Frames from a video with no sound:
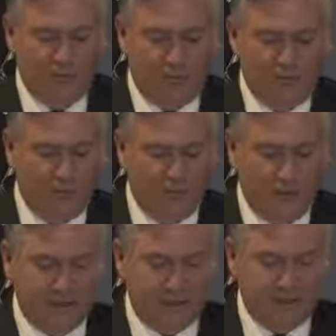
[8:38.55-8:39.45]
with the
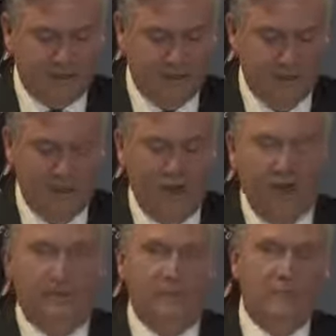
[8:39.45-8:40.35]
implementation
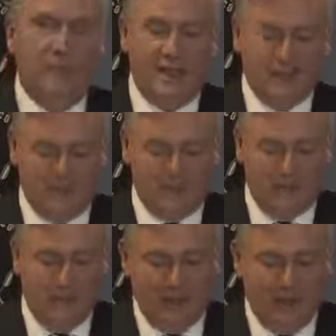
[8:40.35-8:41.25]
of our plans with
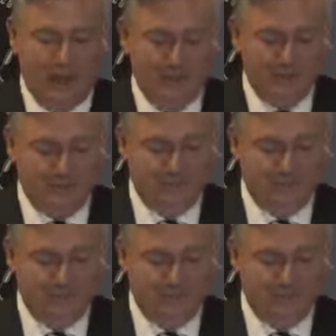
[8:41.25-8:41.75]
clear air.